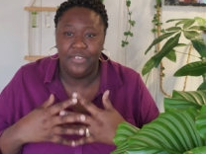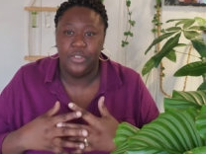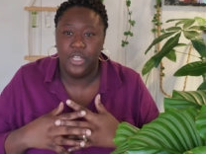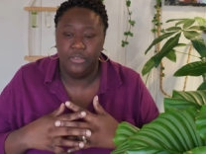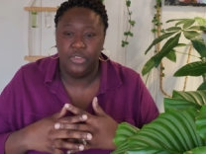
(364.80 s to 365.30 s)

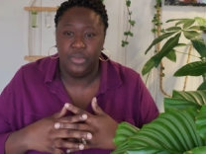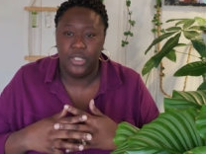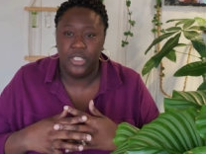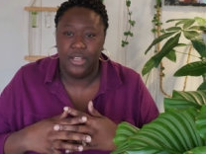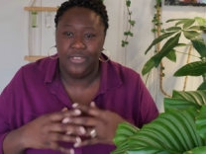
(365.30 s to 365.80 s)
feel
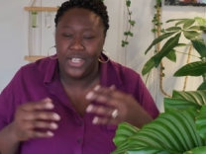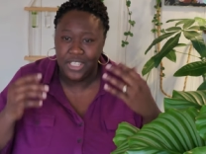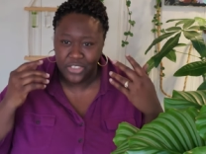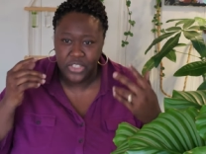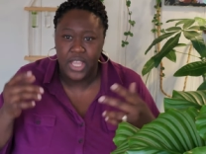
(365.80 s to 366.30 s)
comfortable enough and
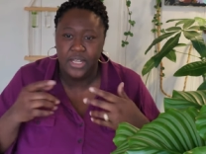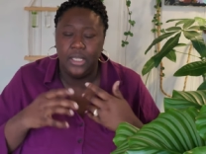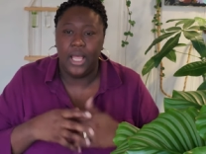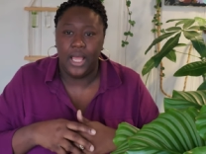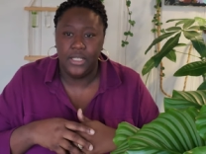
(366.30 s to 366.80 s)
understand the
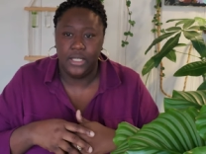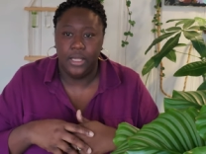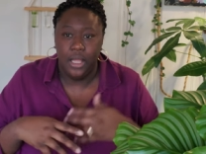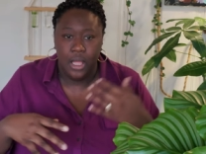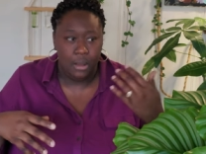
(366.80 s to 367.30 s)

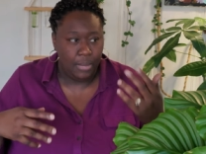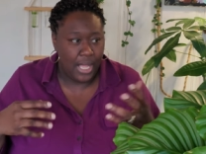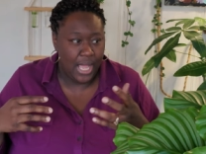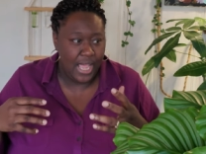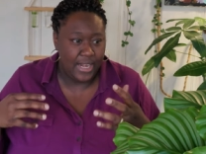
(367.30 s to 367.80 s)
logic
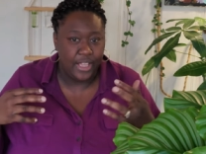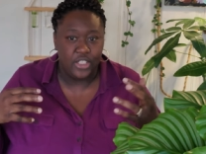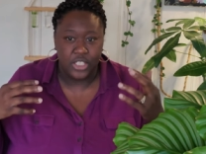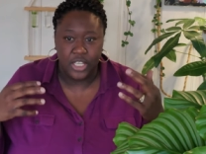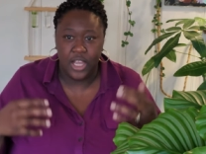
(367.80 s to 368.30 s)
behind
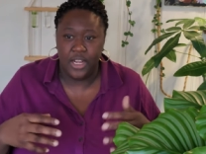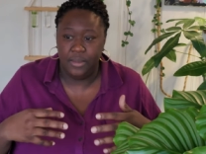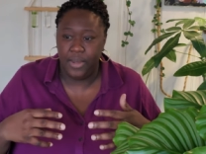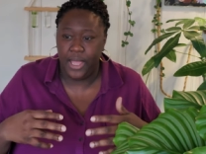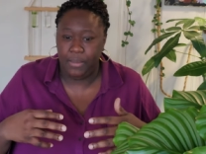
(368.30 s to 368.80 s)
actually
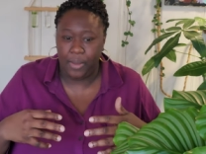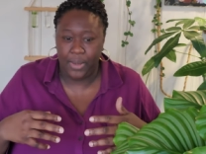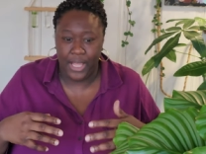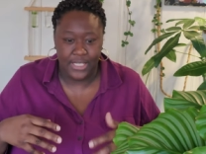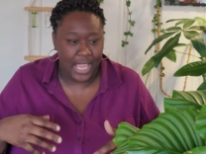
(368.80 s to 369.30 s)
cutting back my
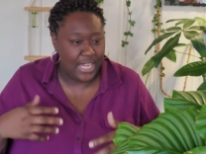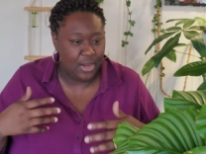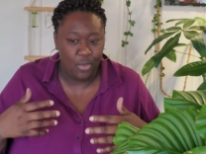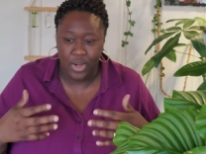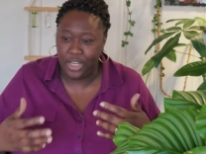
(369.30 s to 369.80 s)
plants. I
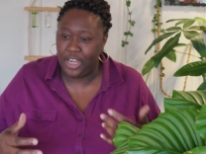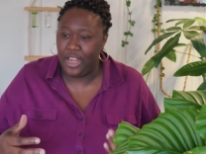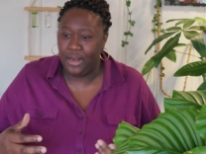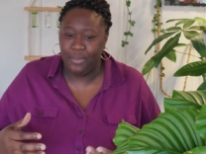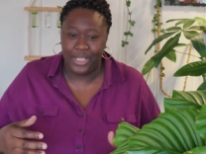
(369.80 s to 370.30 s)
didn't want to
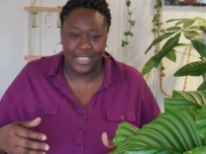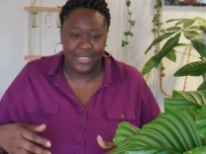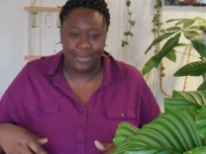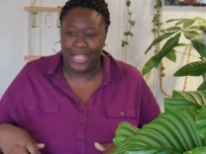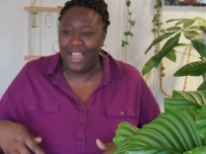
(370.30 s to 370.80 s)
cut them because
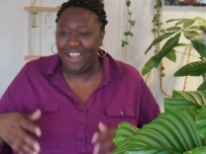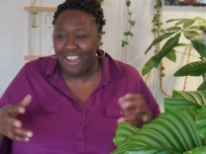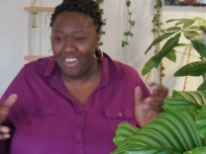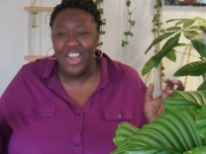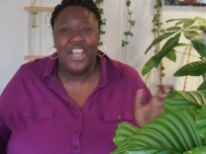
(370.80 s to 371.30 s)
I'm like,
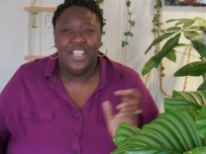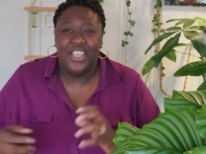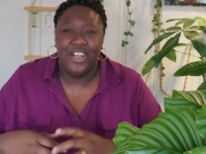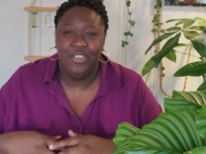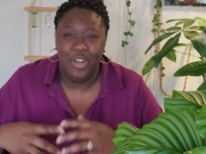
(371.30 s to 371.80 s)
oh,
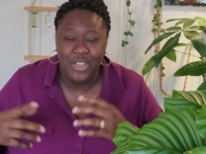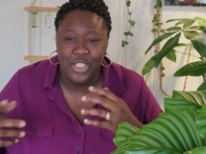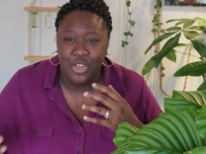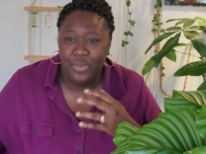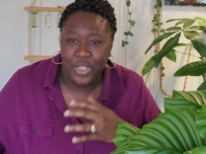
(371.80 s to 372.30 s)
they're growing
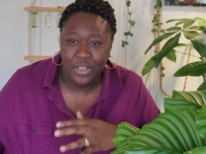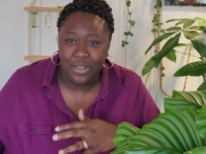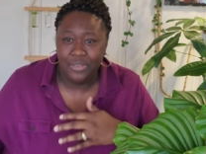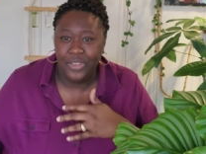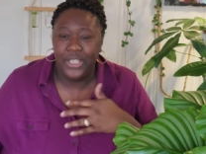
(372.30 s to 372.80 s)
so
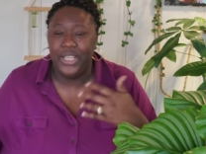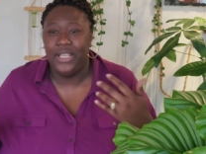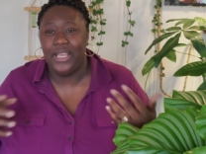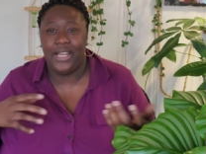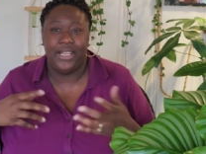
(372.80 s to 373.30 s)

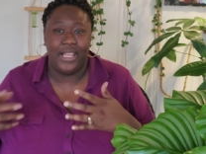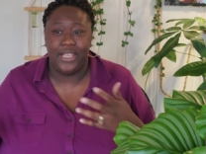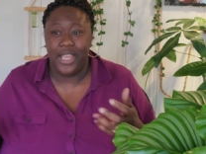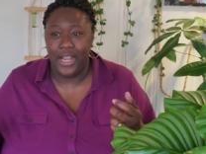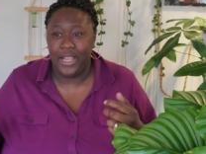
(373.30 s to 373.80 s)
beautifully, yada, yada,
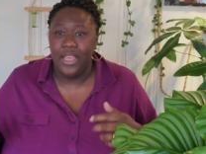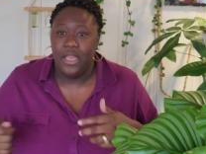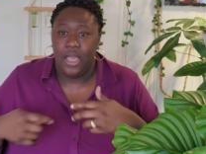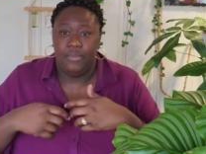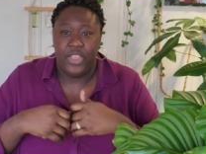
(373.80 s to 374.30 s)
yada.
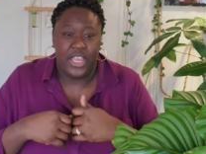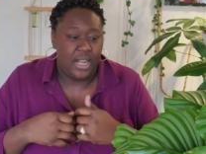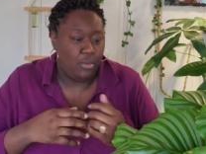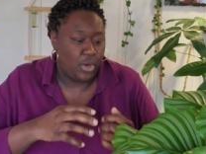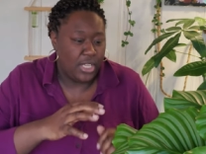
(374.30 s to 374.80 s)
I'm
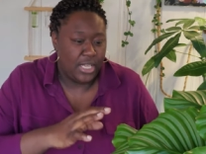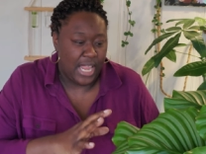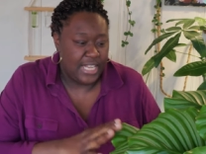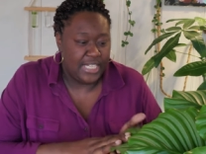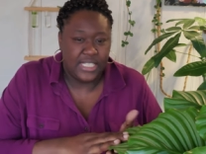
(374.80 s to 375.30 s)
thinking I want to,
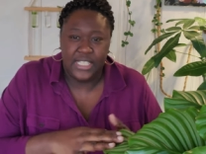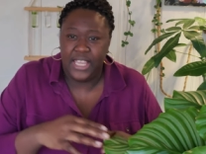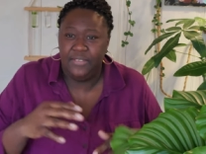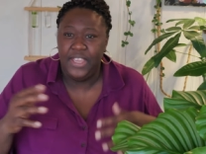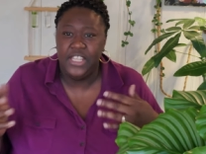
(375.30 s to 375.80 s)
I need to
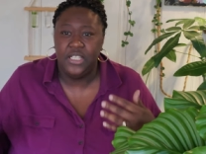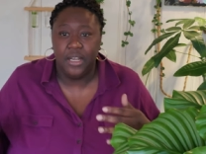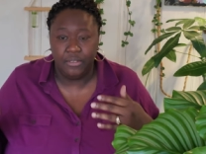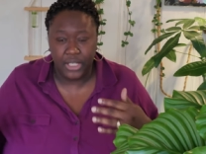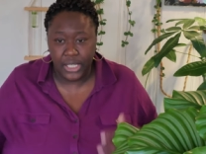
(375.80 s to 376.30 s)
save each and
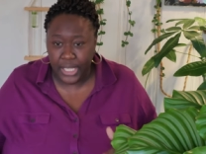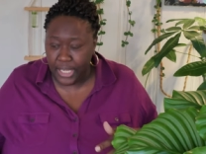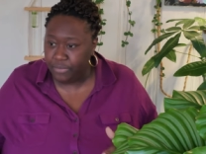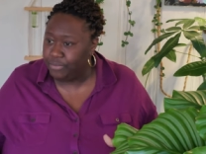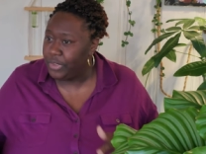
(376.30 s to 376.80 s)
every
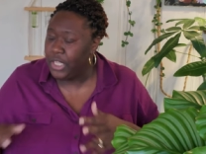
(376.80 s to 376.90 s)
leaf.